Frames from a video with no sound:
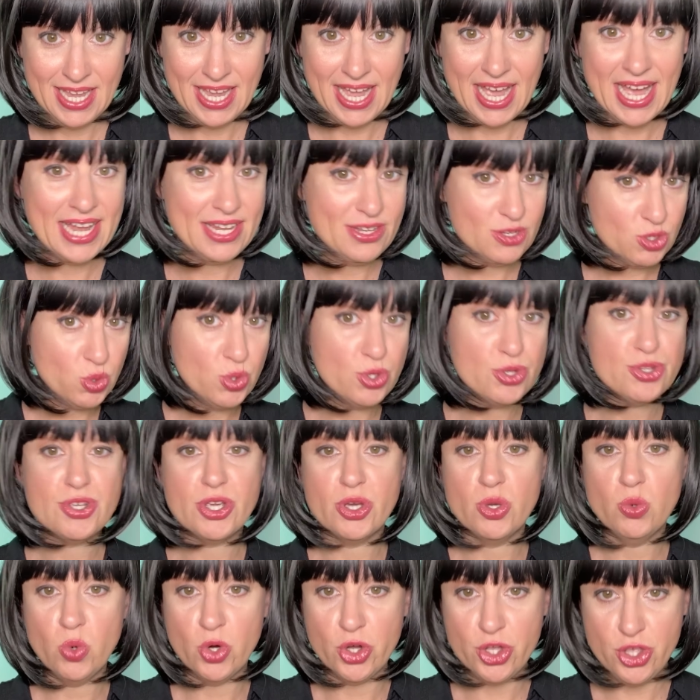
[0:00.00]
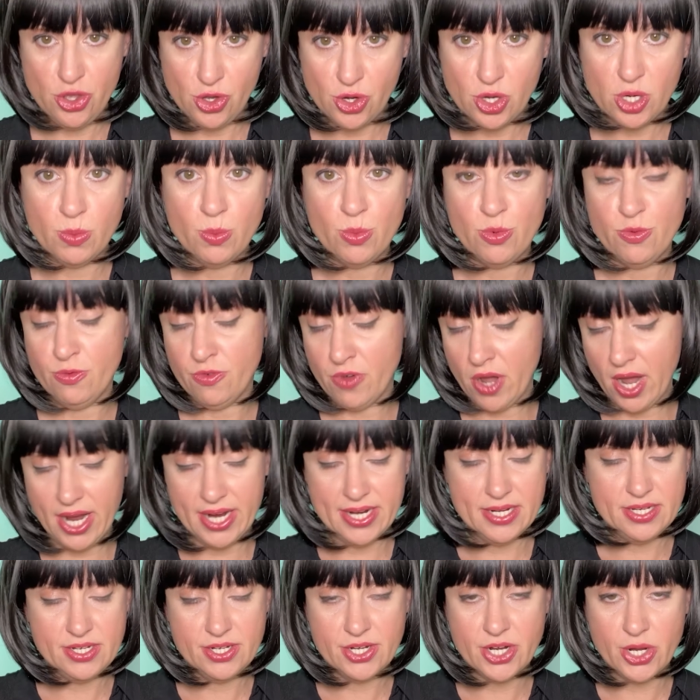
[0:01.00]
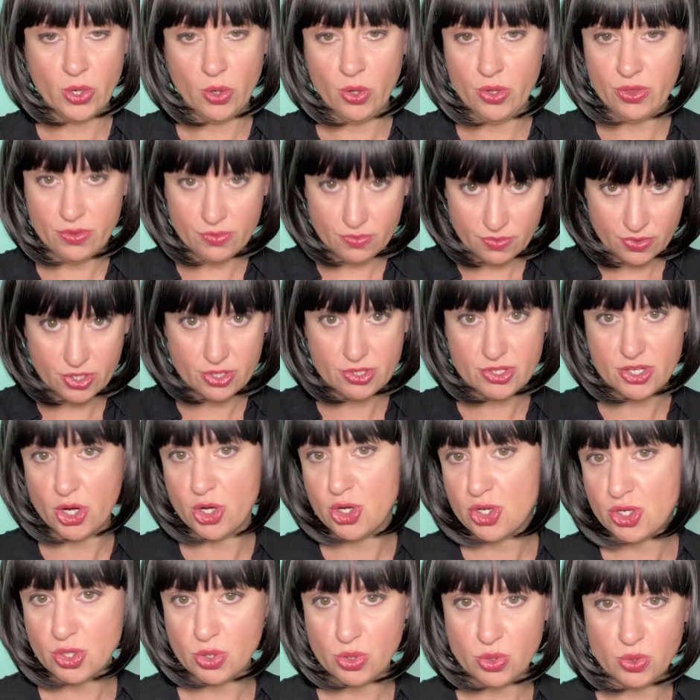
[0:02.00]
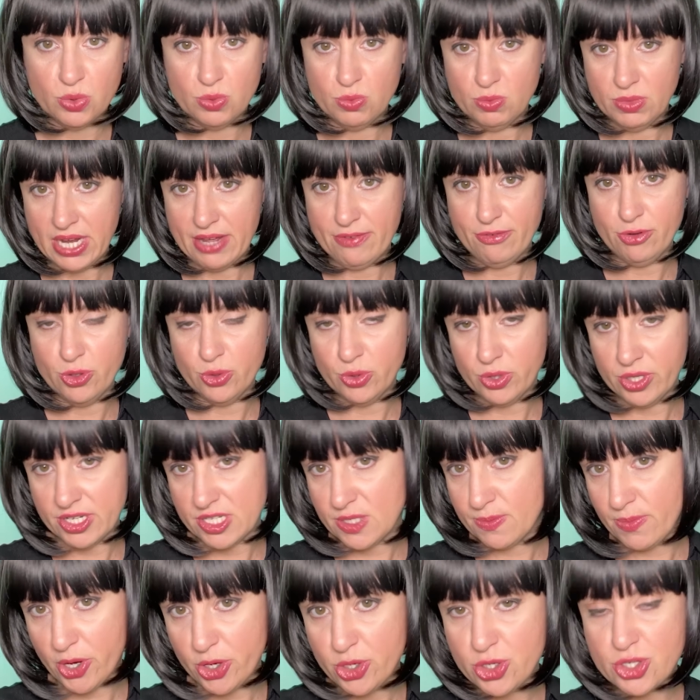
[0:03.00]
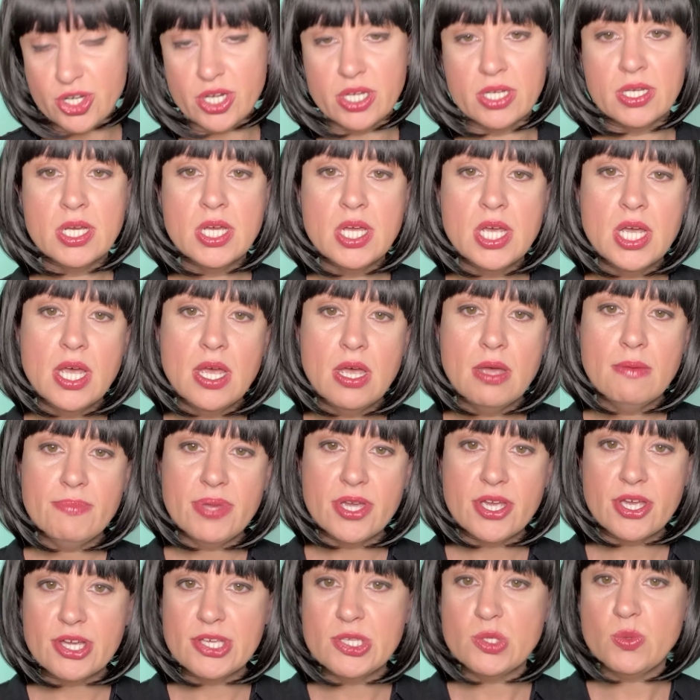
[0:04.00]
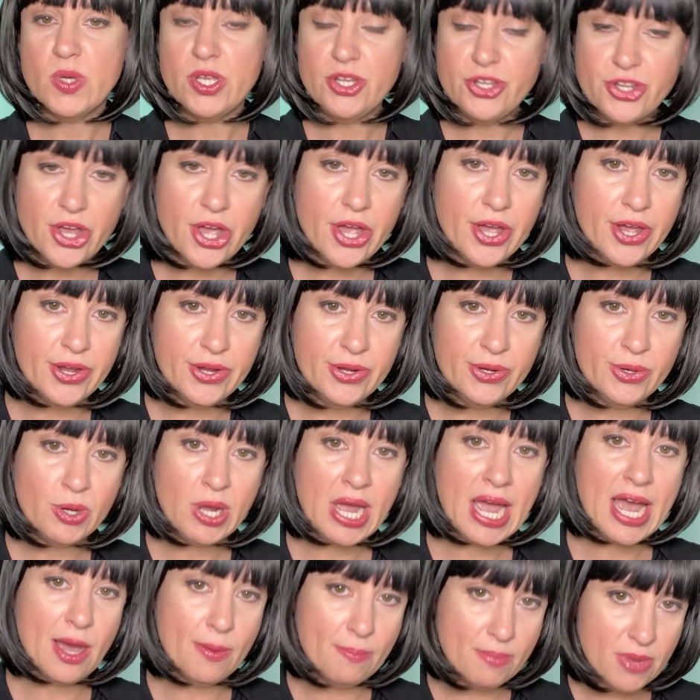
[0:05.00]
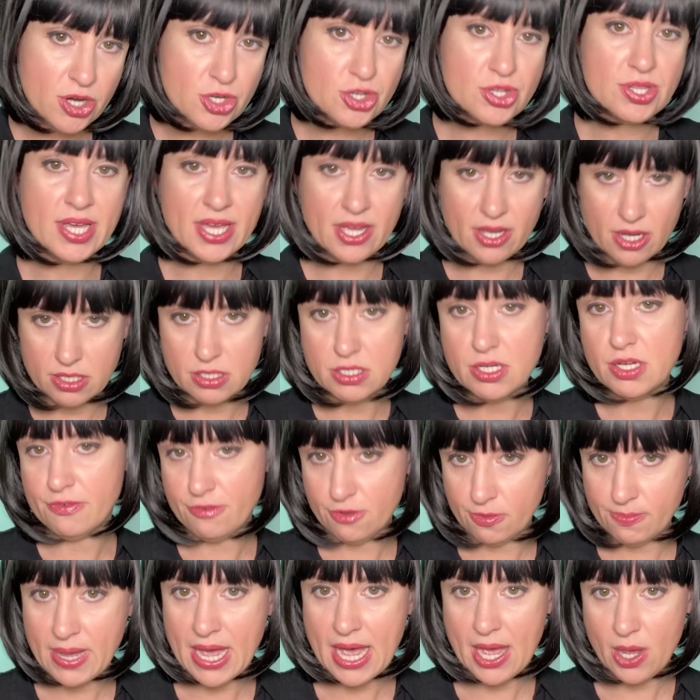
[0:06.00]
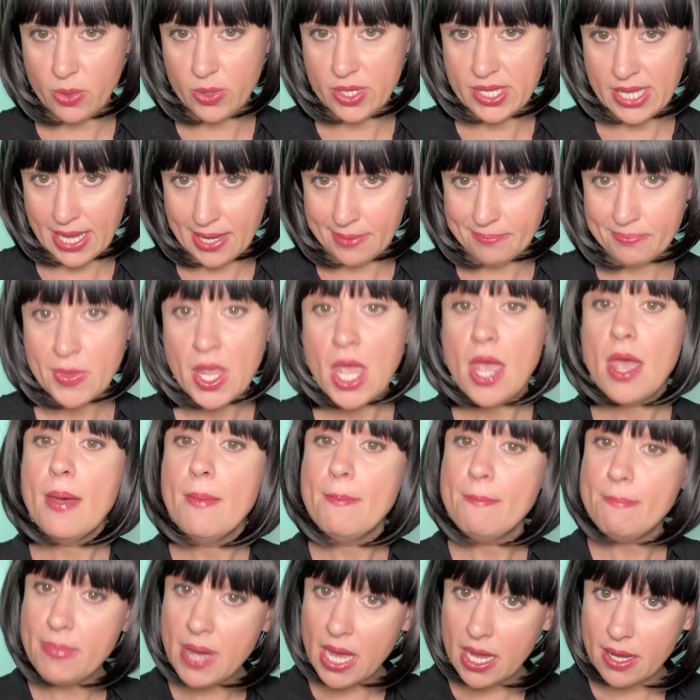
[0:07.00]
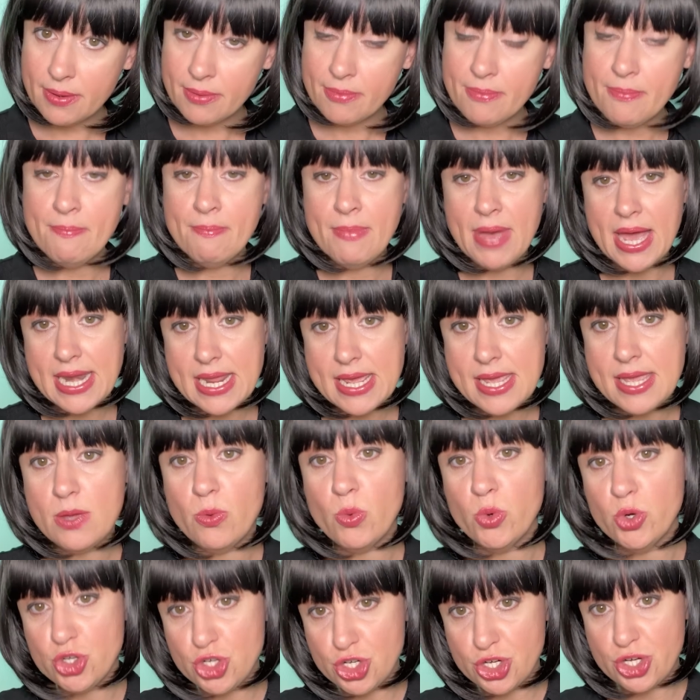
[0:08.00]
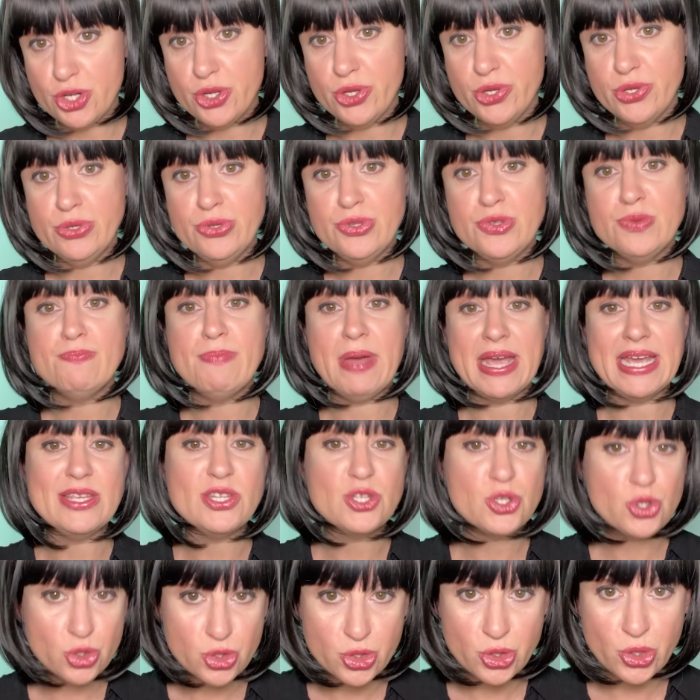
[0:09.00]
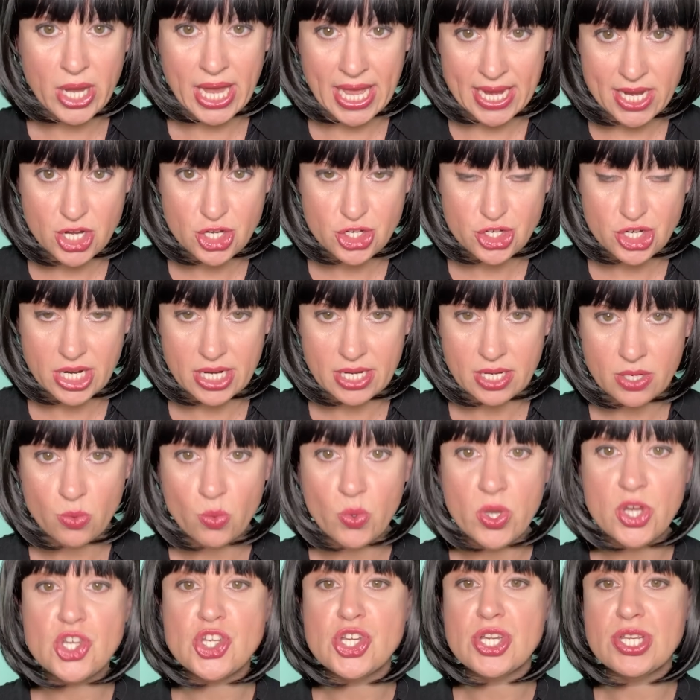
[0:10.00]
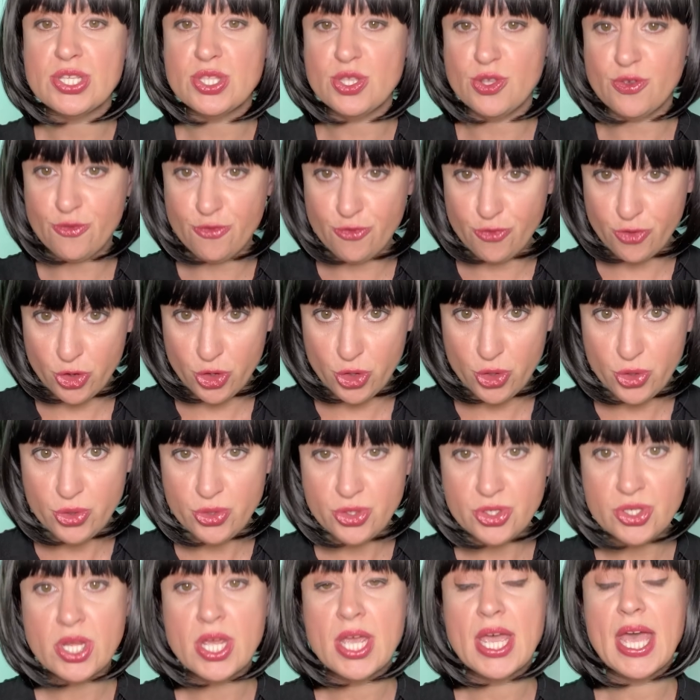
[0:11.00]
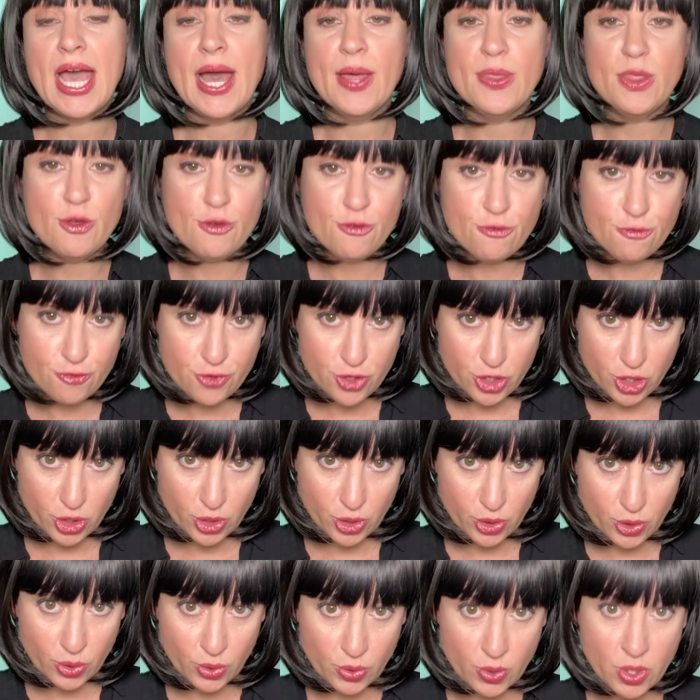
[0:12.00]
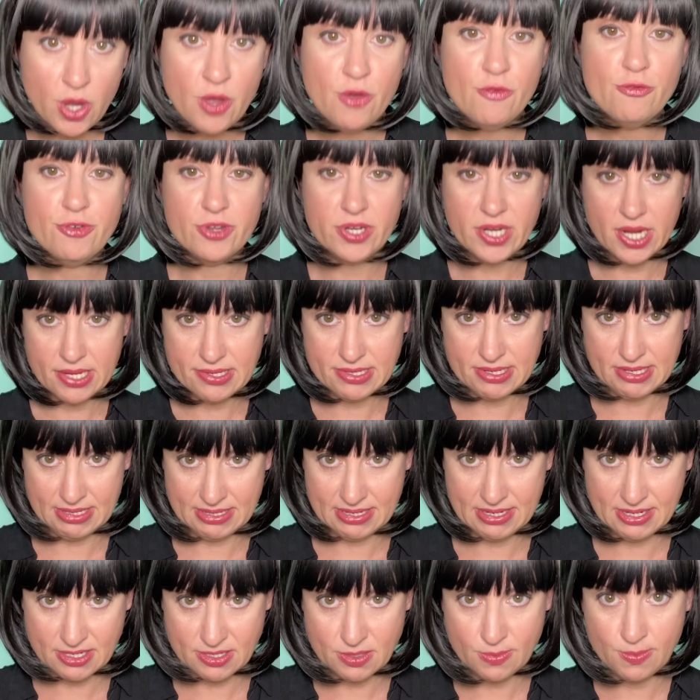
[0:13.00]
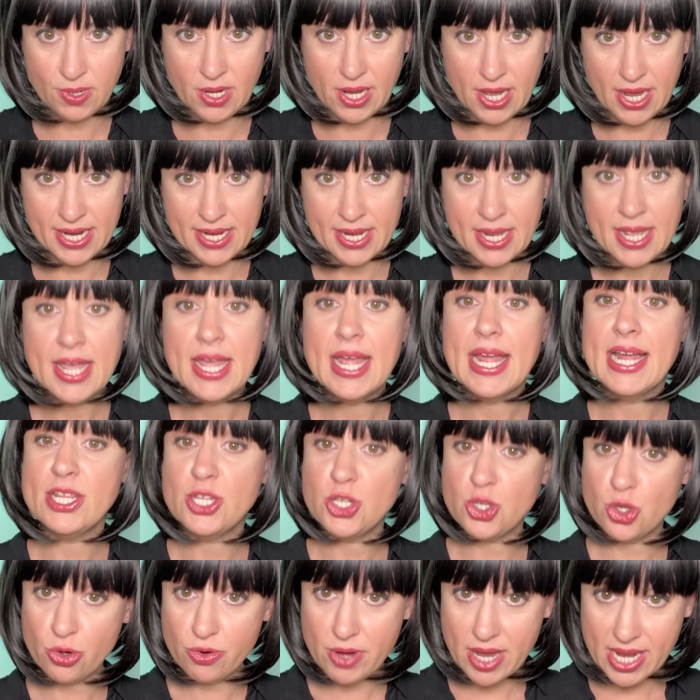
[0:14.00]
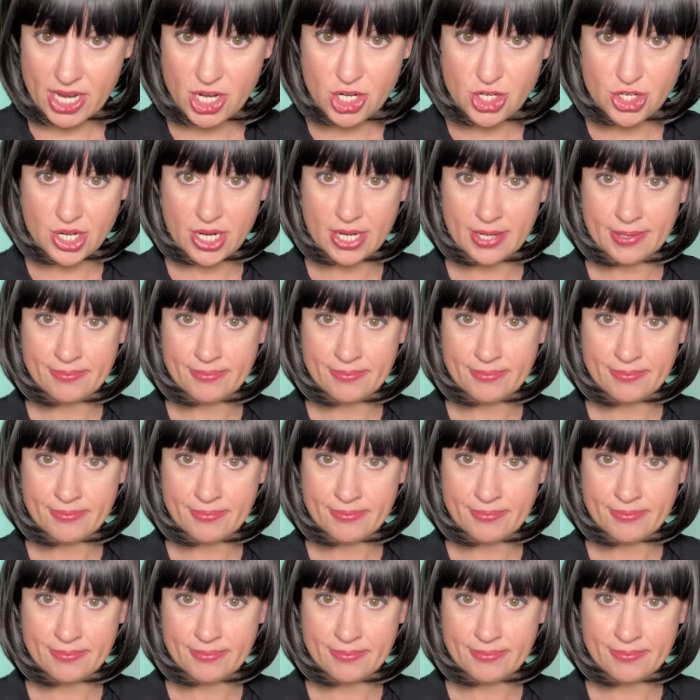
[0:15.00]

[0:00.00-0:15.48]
and also what you can provide, on the social level exposure, because we know how much they hunger for power, yeah? But many will choose based on your energy, which is the food and the fuel for narcissistic supply. It's your energy.